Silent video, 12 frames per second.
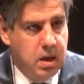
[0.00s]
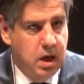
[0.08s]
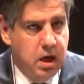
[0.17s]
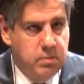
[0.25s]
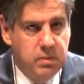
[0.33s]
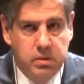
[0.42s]

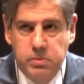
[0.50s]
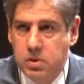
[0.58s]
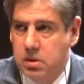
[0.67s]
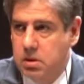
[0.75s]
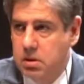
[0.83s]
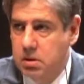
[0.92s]
I
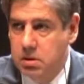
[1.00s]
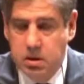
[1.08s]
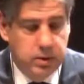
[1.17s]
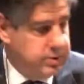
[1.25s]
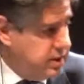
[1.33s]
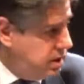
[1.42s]
remember
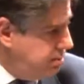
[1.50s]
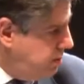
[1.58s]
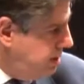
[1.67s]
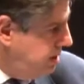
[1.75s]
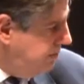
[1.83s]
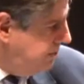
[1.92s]
I was telling my
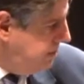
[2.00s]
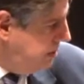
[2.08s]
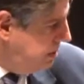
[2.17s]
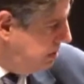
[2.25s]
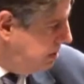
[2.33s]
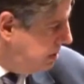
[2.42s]
wife
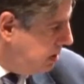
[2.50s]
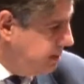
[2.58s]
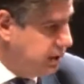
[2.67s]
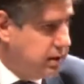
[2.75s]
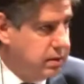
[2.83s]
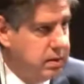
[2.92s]

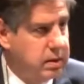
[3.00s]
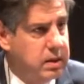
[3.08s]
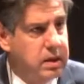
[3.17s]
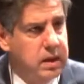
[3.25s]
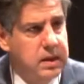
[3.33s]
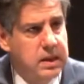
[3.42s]
coming here
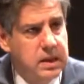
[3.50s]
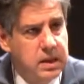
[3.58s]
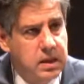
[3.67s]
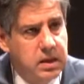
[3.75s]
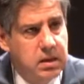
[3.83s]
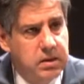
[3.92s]

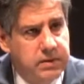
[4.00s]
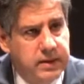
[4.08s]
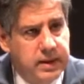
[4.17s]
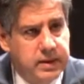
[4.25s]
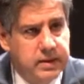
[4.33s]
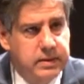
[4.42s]

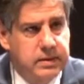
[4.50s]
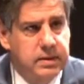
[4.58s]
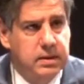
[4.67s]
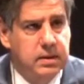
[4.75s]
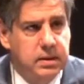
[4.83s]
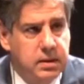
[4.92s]
that
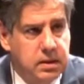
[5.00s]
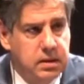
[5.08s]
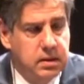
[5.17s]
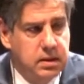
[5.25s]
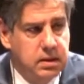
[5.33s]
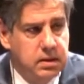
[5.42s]
uh,
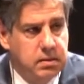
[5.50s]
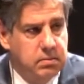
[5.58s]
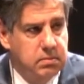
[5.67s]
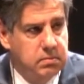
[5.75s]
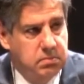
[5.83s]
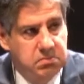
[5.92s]

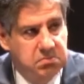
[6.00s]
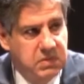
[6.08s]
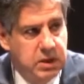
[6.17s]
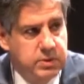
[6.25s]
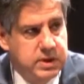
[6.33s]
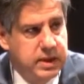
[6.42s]

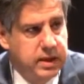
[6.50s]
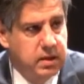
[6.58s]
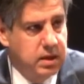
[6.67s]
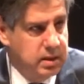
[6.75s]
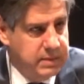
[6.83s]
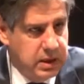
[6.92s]
I was
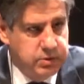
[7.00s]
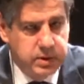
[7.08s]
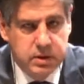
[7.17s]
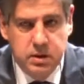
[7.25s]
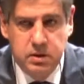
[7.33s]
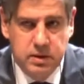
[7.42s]
10, I'm now
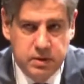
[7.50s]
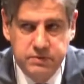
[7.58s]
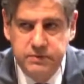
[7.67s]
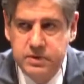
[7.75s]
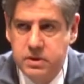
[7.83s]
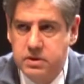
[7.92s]
60, that was
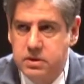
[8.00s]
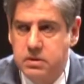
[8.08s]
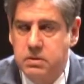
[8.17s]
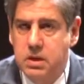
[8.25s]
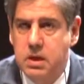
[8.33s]
50 years ago.